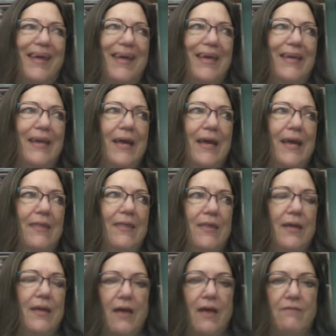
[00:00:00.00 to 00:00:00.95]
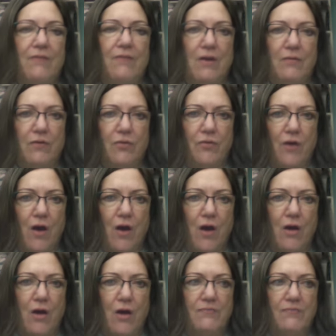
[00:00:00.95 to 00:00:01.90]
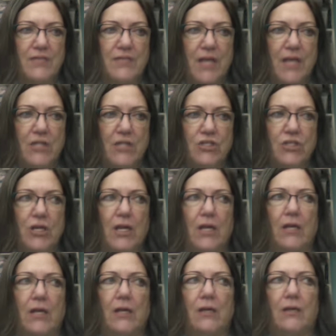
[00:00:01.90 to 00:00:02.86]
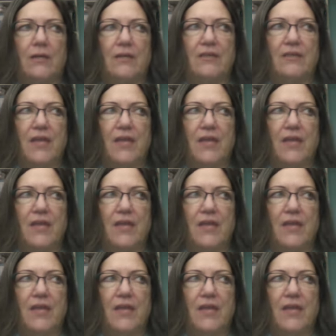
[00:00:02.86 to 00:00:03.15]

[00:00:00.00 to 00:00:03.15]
And I think I've never thought of sketching